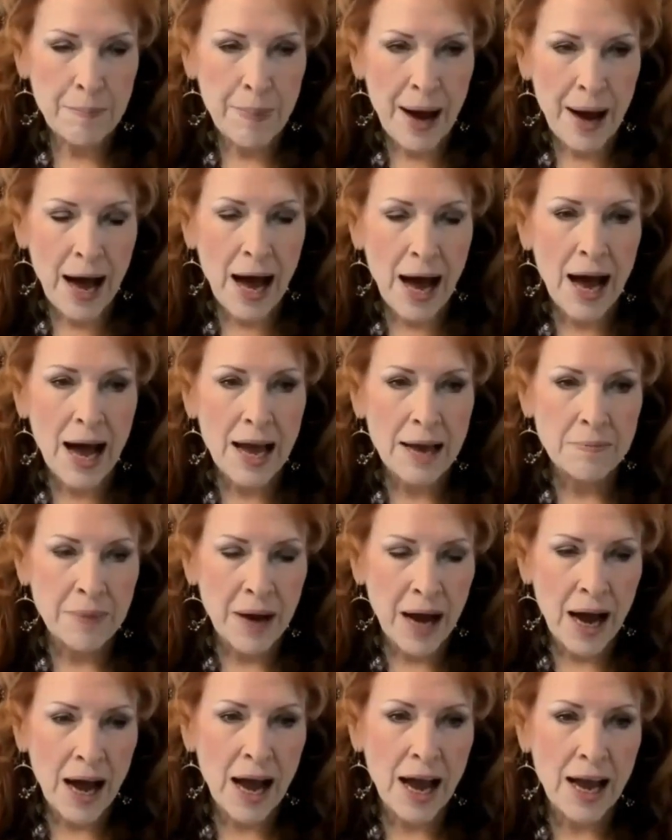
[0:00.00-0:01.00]
by
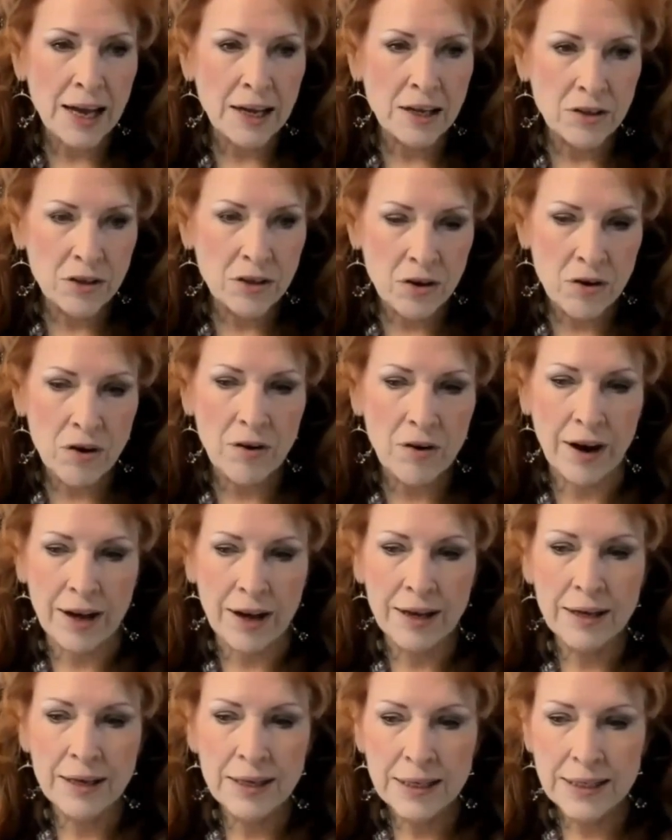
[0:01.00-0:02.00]
my
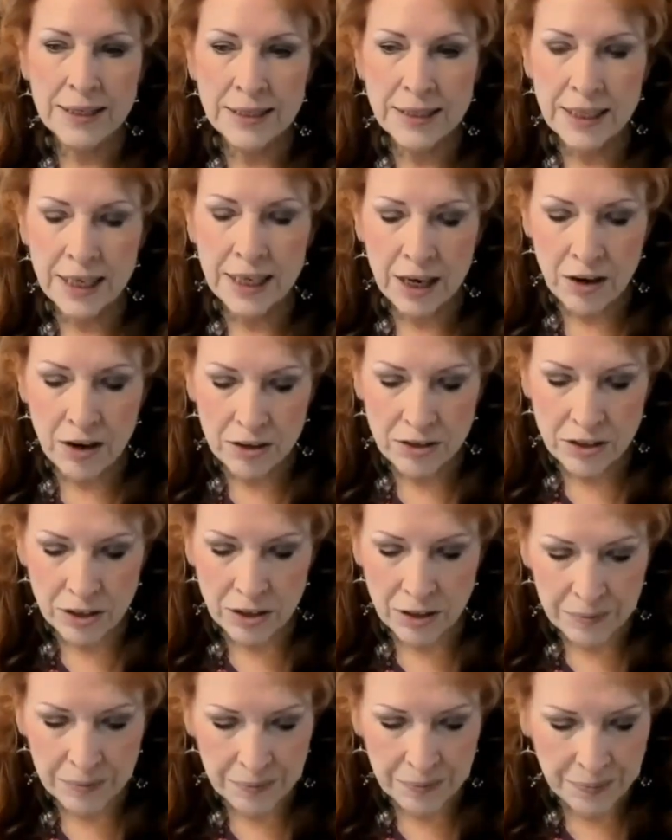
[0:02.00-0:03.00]
glory, his
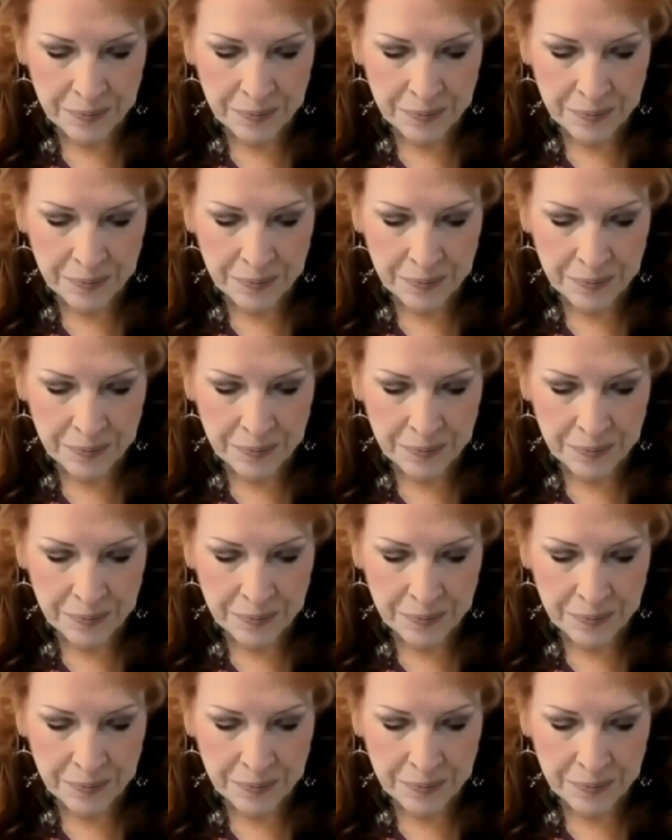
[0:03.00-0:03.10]
character.